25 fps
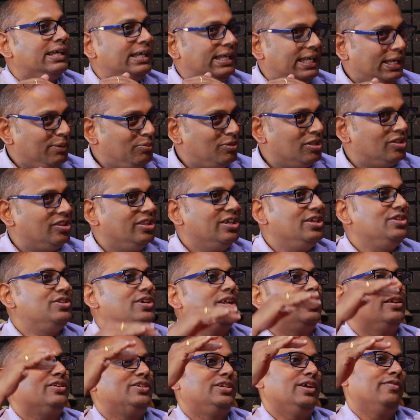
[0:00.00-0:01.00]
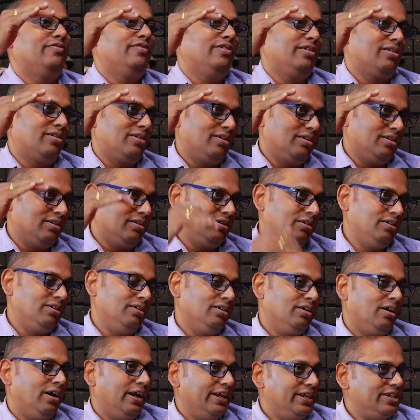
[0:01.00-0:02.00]
keep the things at a safer
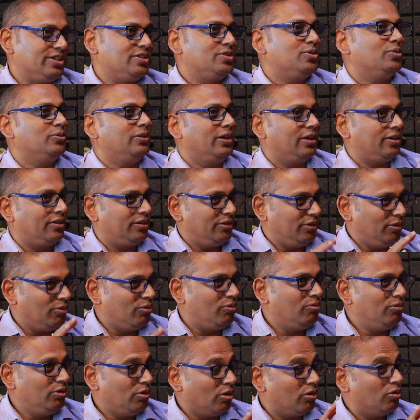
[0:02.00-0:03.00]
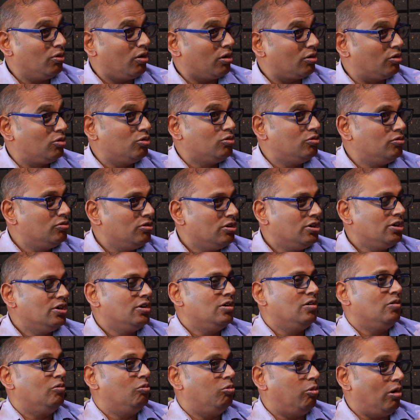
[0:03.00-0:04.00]
height, so that you're not too
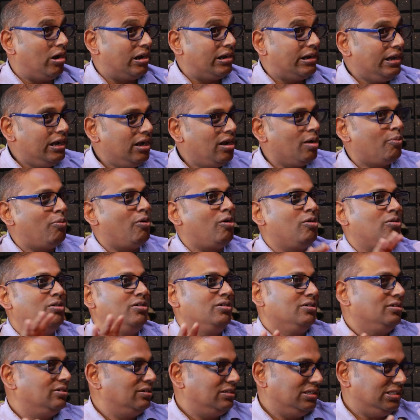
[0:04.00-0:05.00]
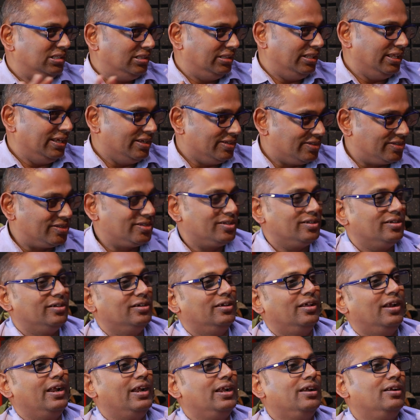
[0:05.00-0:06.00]
worried about things,
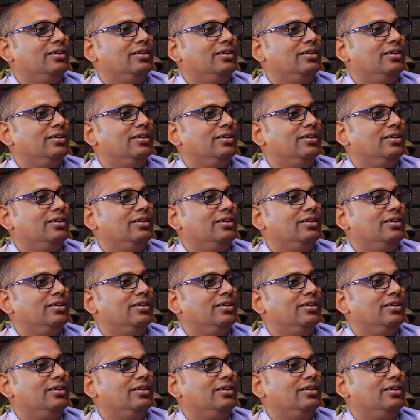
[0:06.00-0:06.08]
right?